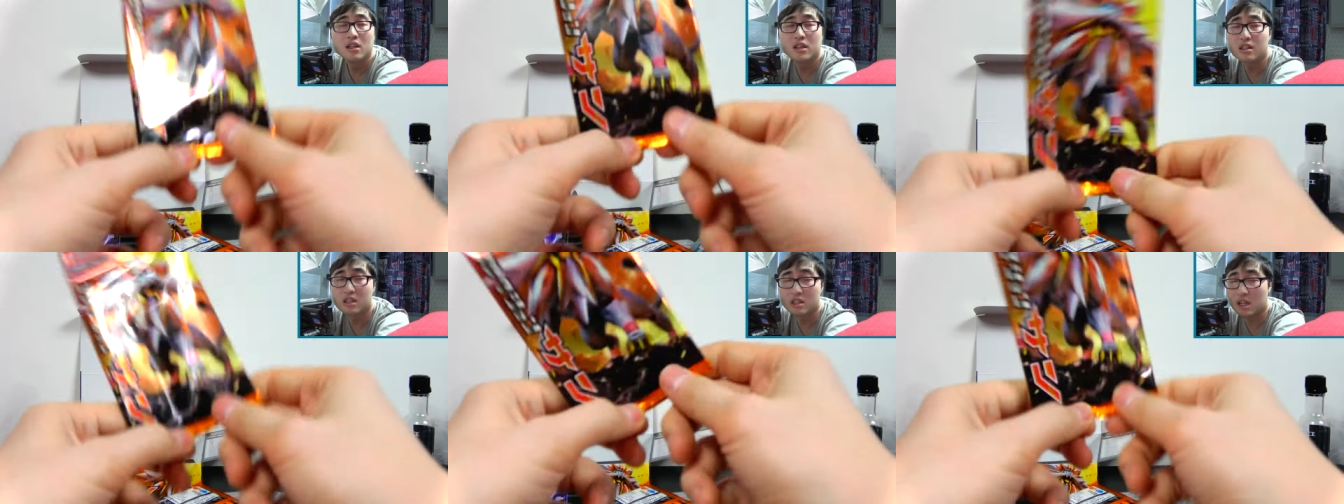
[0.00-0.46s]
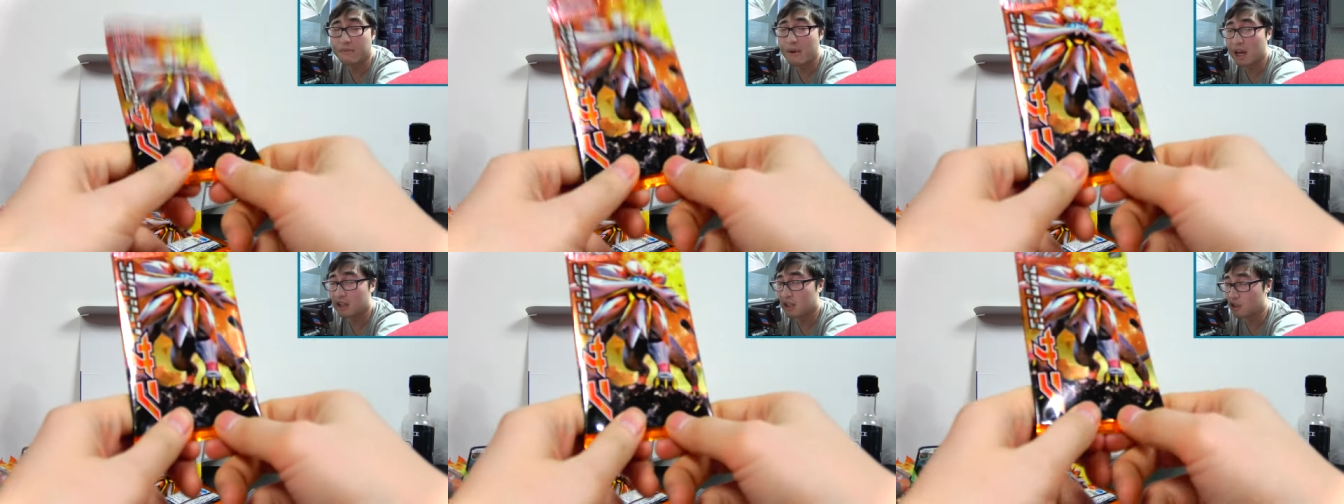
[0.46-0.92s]
This is the
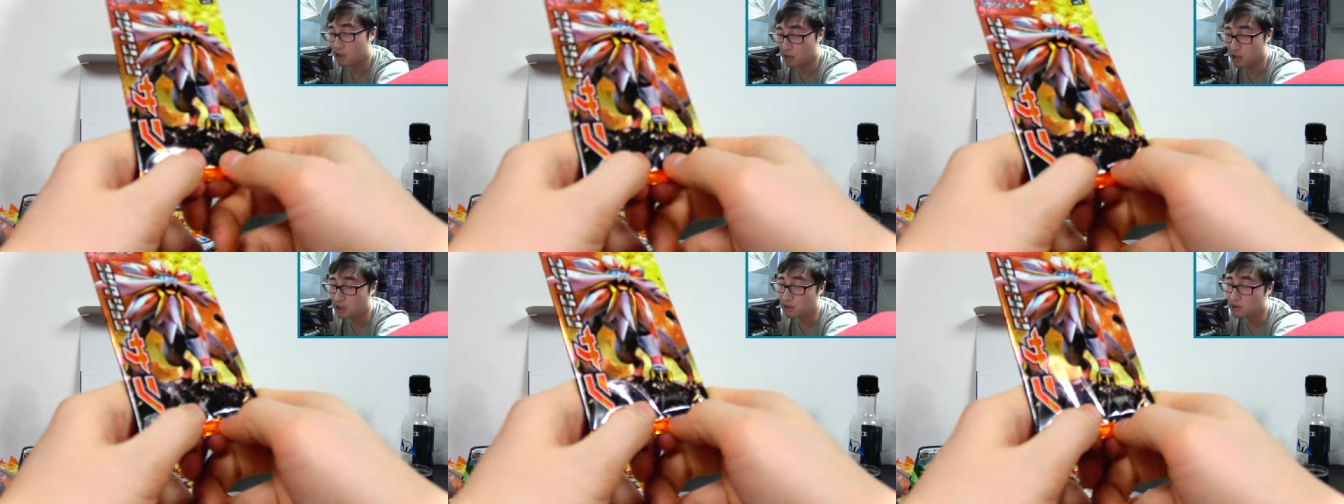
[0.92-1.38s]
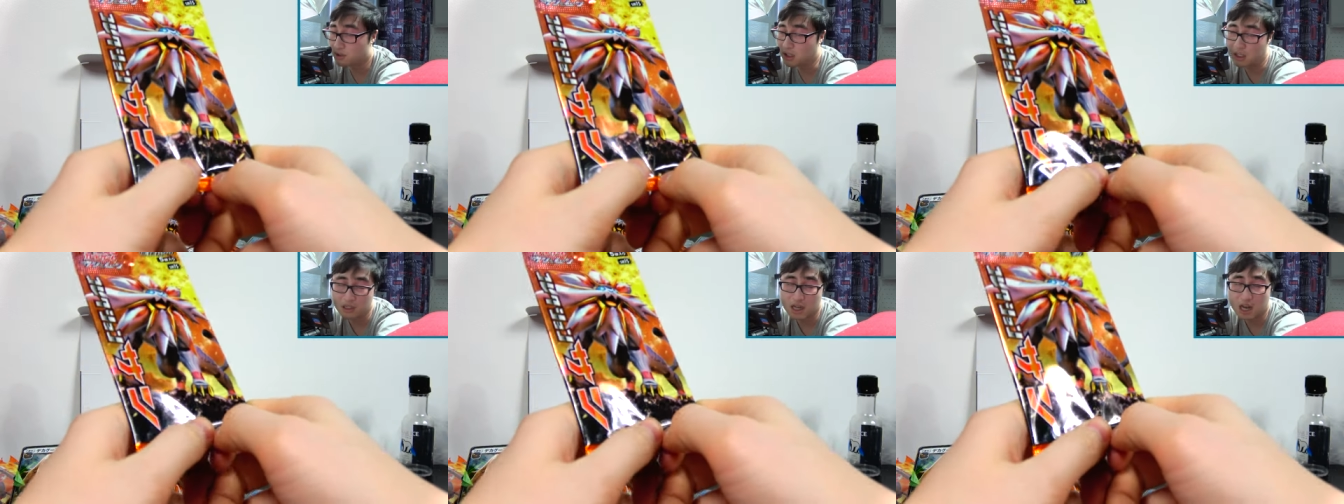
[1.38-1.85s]
pack that you chose.
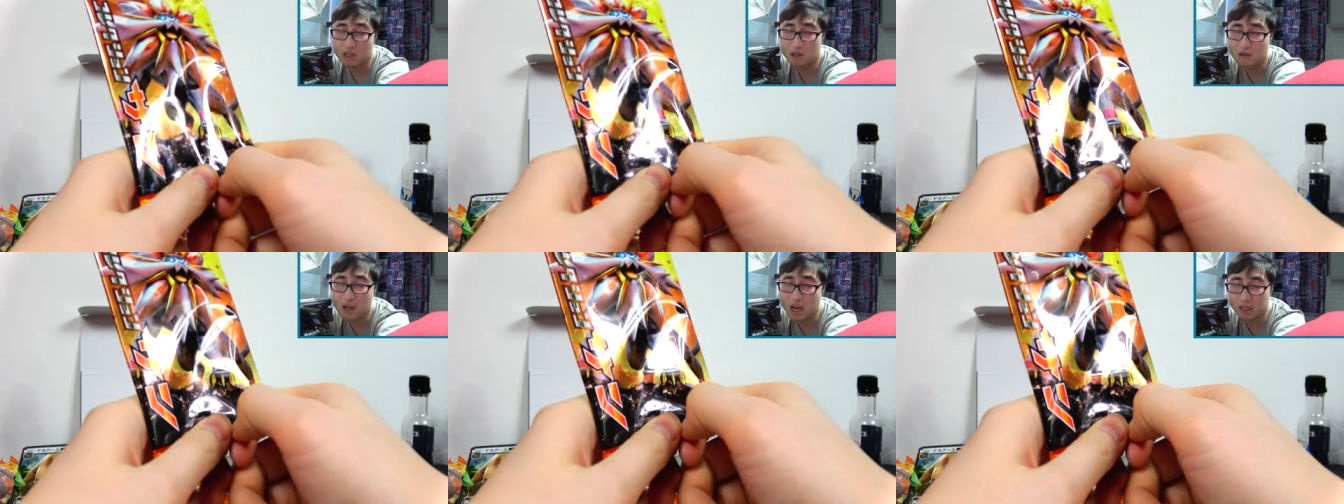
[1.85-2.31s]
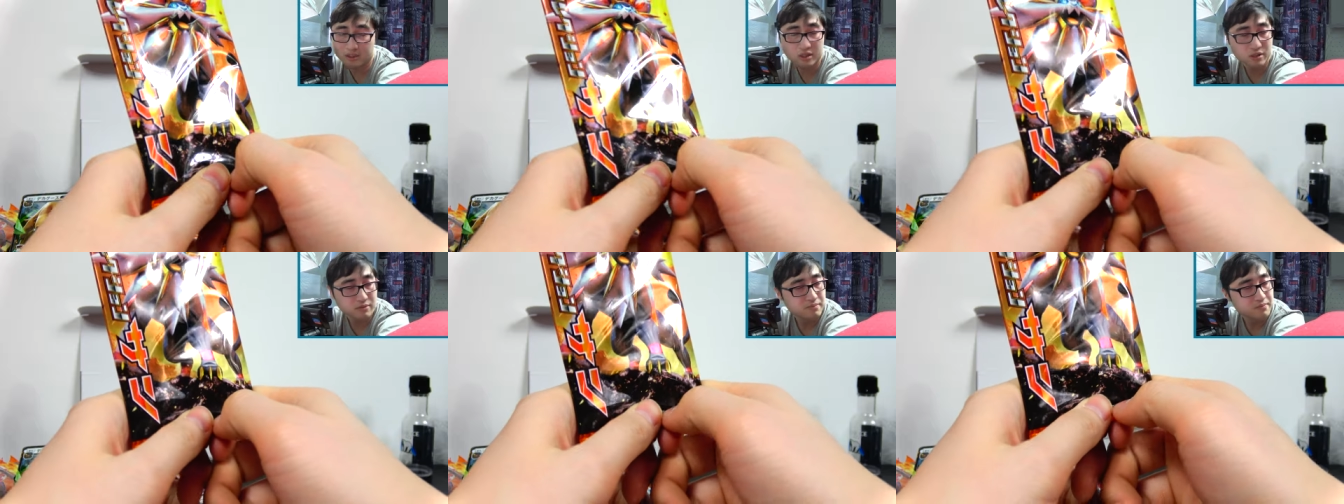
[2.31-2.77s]
Is that correct?